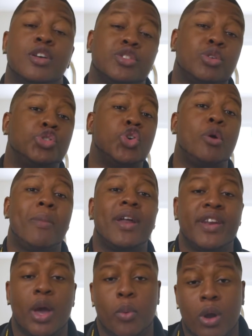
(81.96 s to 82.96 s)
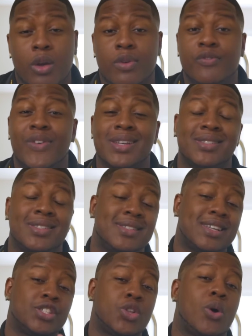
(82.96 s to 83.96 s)
So join my network of investors
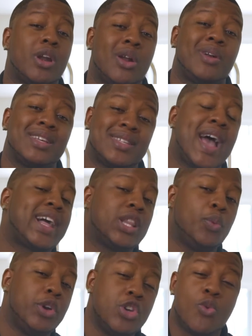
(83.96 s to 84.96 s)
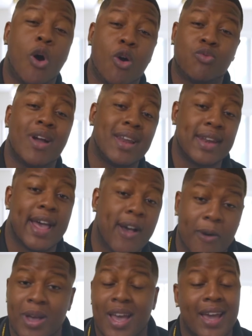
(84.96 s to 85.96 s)
that started out exactly where you are right
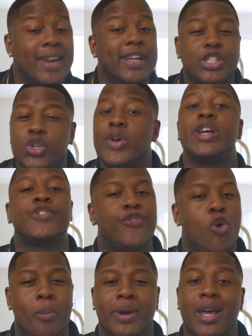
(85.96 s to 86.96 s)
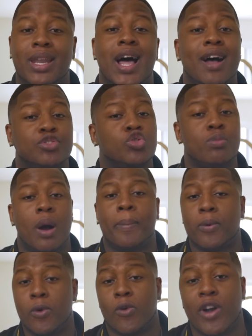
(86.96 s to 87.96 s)
now, and they're transforming their lives through my
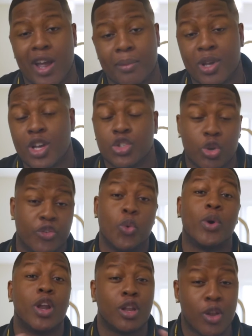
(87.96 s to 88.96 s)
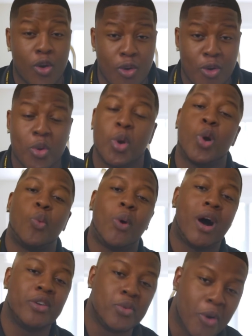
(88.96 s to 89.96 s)
program. So if you want to learn
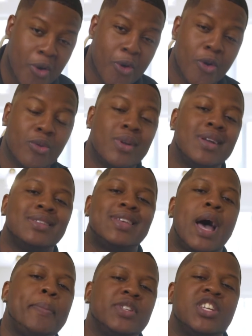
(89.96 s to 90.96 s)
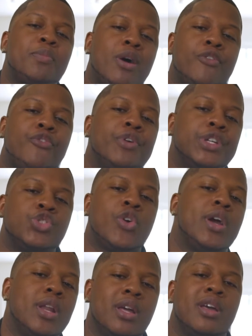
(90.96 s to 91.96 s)
while you earn, tap into my free
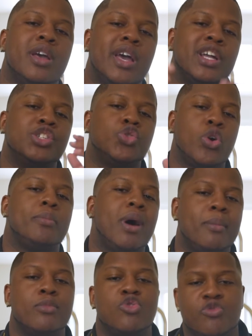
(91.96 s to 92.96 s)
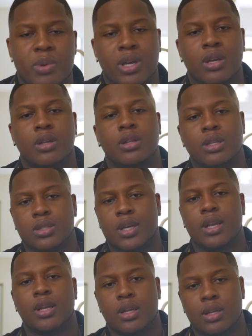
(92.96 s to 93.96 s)
training and join my movement. Let's get it.